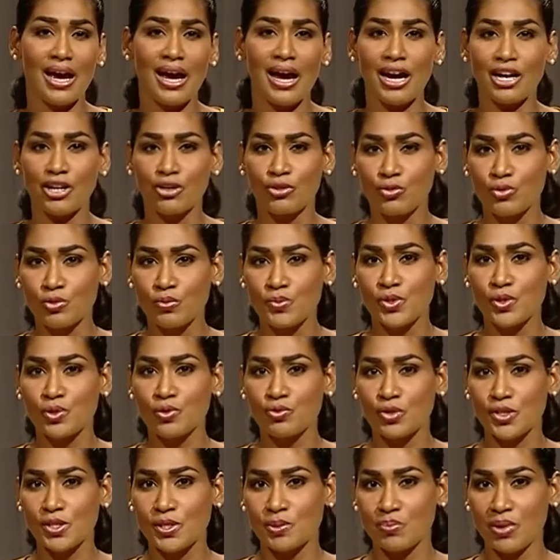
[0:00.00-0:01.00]
and groups who
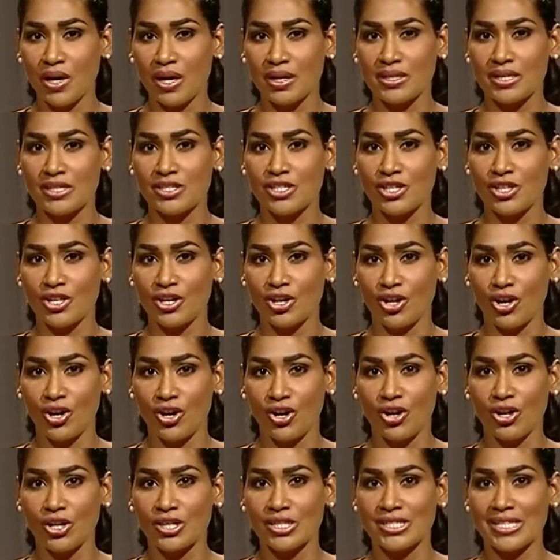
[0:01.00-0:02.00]
responded to the
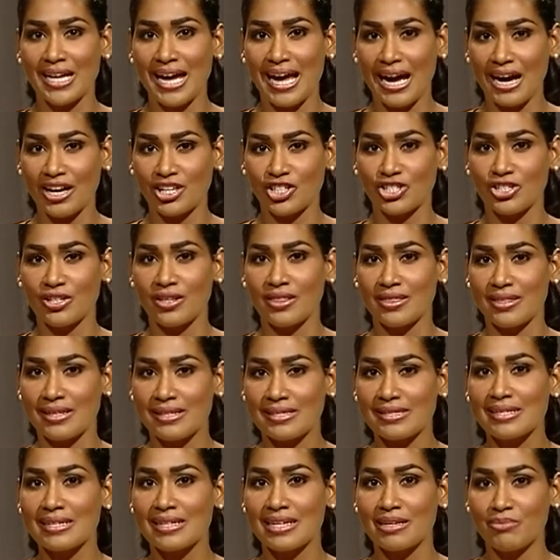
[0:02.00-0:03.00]
call to action
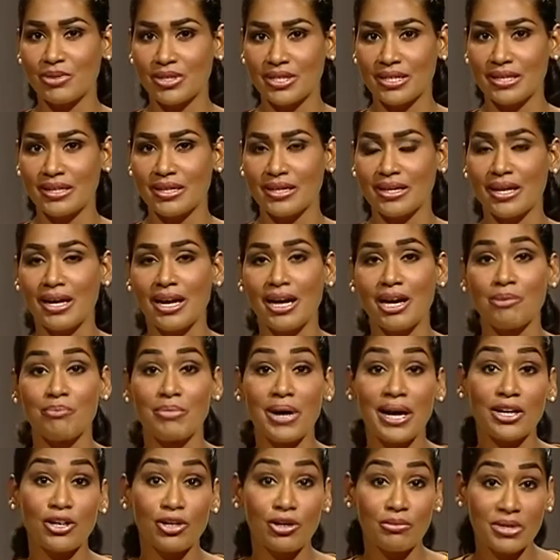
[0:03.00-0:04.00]
this Labor Day
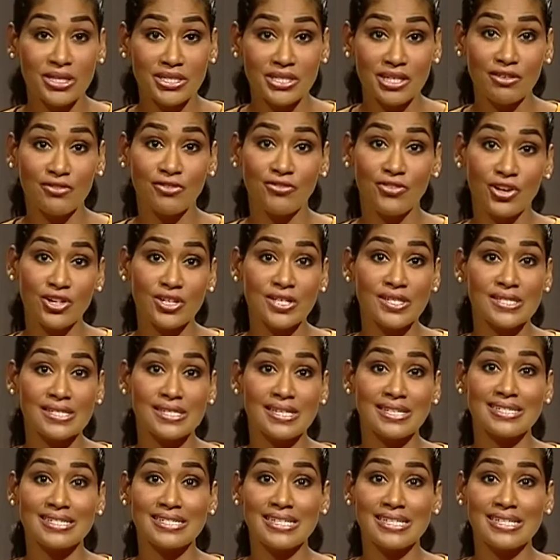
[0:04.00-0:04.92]
by committing funds,